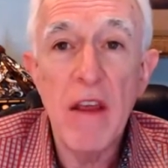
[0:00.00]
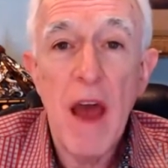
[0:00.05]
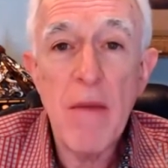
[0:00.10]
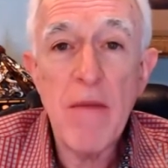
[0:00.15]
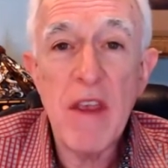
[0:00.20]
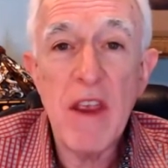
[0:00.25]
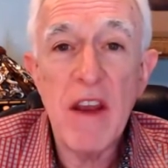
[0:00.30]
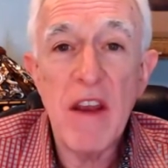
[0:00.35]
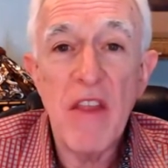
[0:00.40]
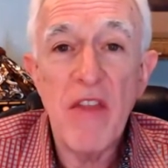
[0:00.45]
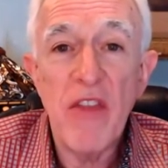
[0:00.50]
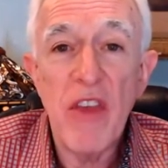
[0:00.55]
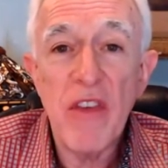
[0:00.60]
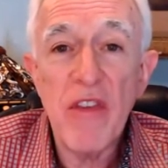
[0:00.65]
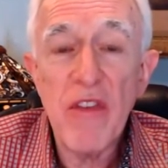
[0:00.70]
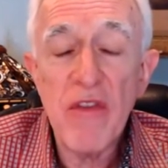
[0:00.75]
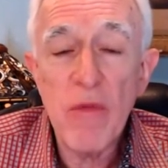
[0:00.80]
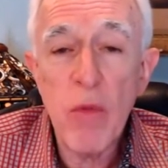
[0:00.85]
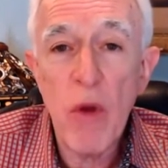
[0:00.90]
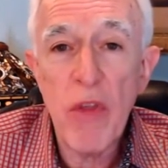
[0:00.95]
I mean,
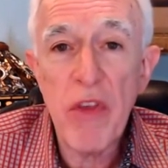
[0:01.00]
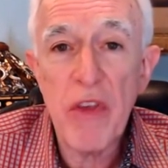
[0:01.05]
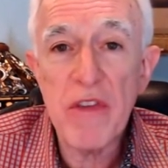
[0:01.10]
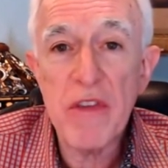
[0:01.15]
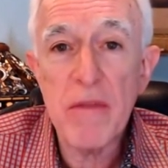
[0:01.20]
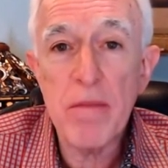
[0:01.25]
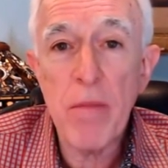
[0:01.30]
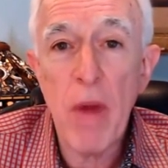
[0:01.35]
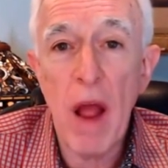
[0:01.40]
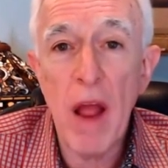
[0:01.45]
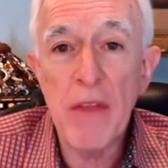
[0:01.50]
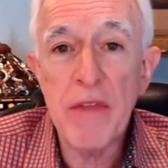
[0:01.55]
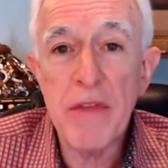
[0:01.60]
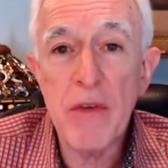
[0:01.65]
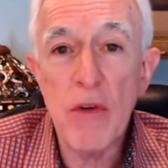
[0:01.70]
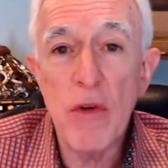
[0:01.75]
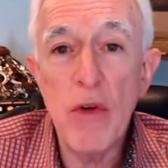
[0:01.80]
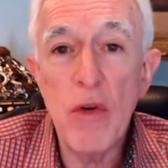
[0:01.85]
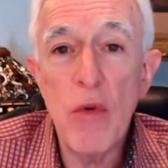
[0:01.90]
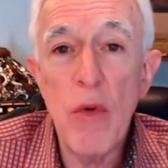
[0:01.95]
this is with a
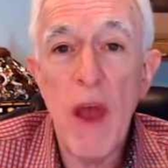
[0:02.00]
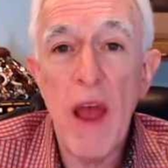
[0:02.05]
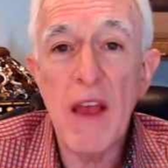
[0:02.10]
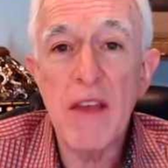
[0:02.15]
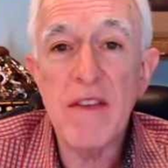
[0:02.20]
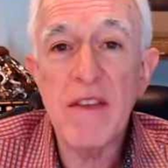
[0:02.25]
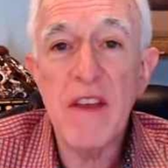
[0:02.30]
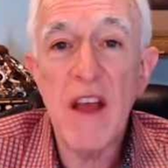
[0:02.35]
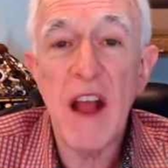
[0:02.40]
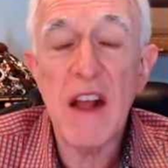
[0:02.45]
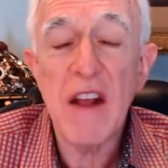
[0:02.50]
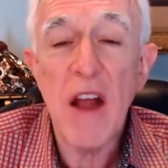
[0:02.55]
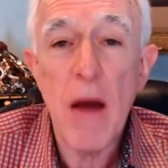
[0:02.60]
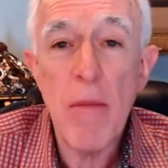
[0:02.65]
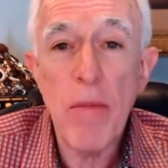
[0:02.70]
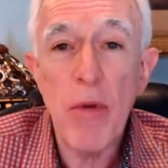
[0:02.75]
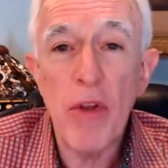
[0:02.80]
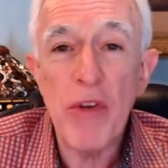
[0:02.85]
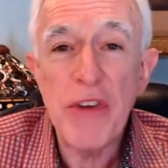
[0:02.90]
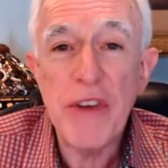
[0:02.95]
sponsor who has a
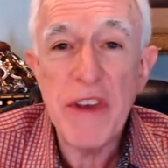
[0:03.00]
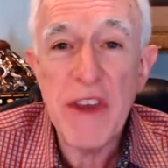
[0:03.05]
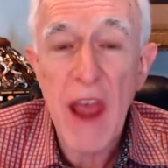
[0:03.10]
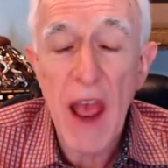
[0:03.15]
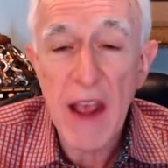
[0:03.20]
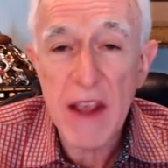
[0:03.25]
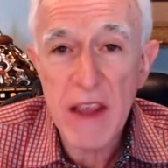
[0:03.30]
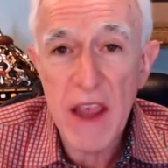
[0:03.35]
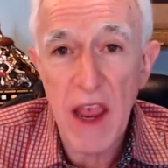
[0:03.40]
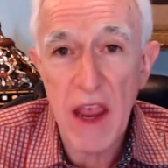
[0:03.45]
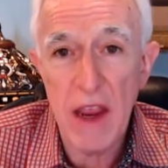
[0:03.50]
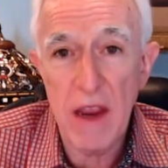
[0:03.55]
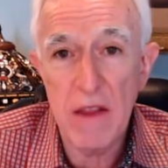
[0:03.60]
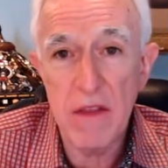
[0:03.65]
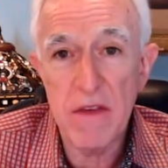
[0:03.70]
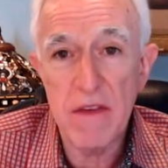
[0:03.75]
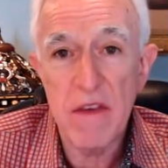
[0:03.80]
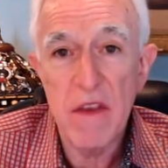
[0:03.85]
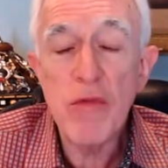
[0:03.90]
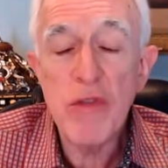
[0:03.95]
couple
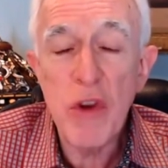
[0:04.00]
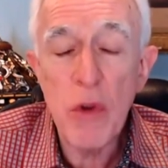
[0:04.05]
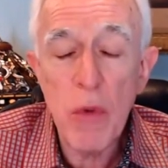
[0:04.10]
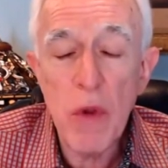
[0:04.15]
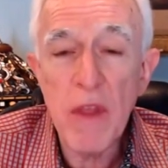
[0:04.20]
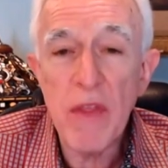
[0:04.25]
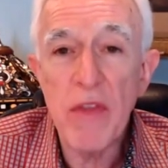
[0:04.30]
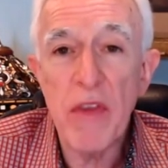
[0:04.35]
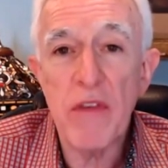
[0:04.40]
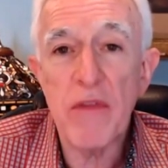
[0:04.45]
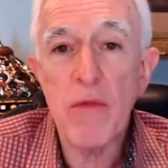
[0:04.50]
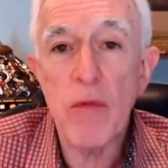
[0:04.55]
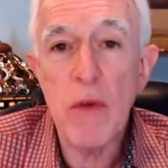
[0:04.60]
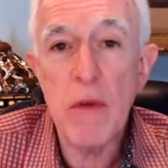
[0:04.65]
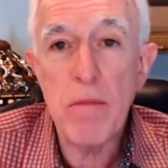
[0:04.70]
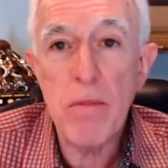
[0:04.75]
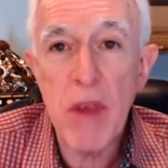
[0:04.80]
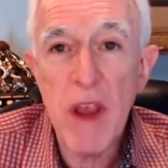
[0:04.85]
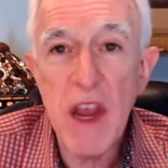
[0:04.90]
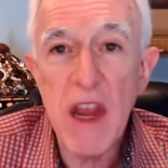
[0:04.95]
decades doing this
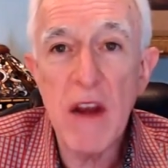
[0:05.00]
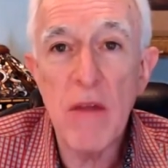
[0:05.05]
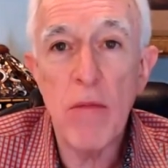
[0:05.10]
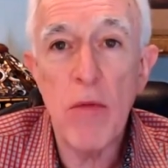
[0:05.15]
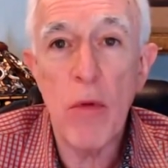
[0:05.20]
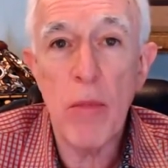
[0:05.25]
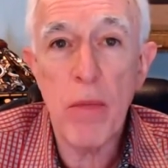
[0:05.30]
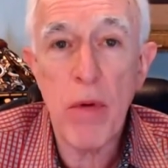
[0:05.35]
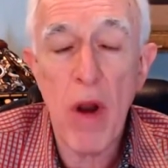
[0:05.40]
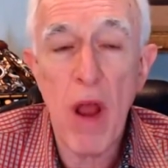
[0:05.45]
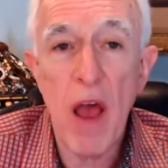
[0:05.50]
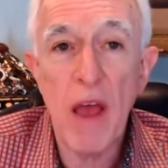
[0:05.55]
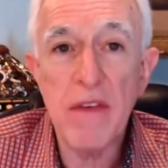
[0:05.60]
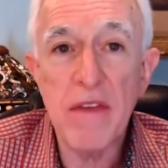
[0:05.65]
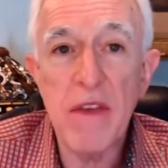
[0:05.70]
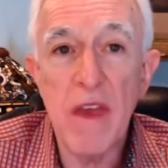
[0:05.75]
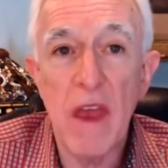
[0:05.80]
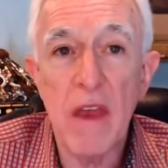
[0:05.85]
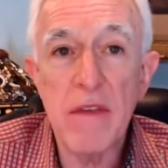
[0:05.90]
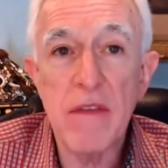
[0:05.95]
repeatable
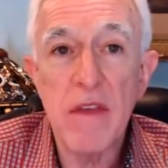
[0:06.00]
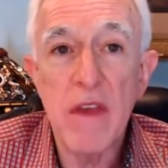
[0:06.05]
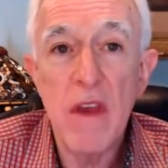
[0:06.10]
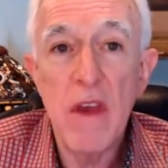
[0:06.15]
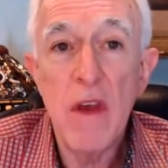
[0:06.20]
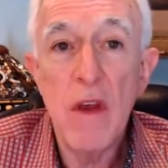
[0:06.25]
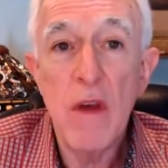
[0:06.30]
process